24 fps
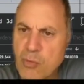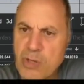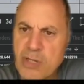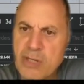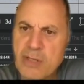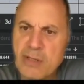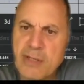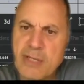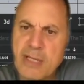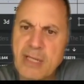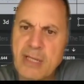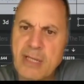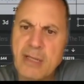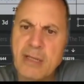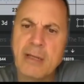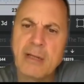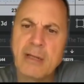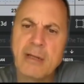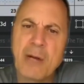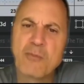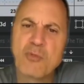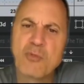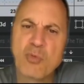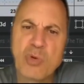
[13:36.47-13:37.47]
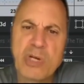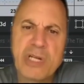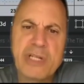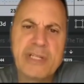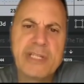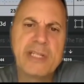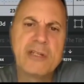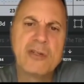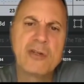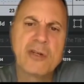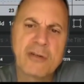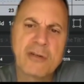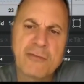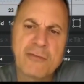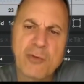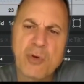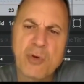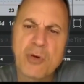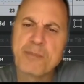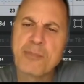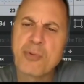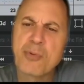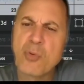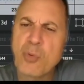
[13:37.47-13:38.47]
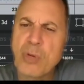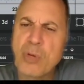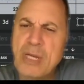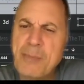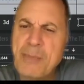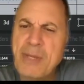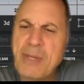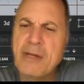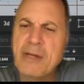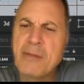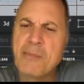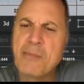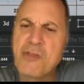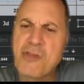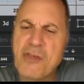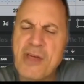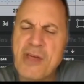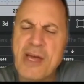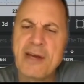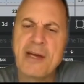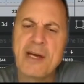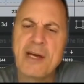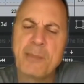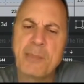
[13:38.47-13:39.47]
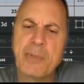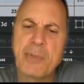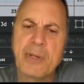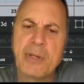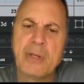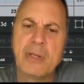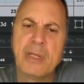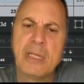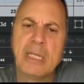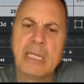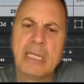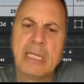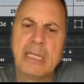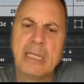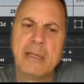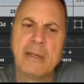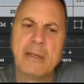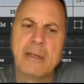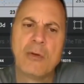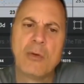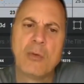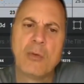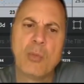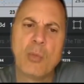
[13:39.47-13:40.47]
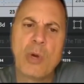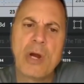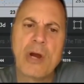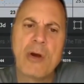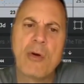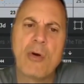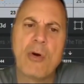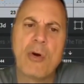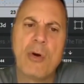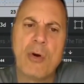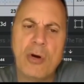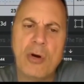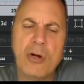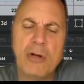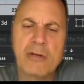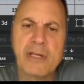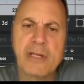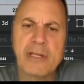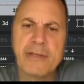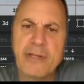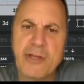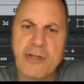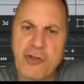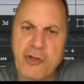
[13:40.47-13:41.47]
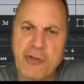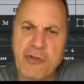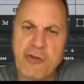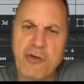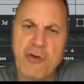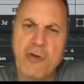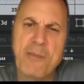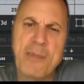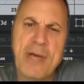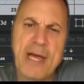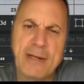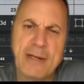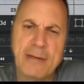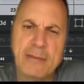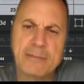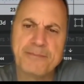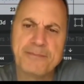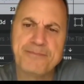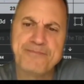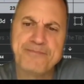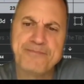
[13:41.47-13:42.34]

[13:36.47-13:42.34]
really looking for a premium setup where all conditions are met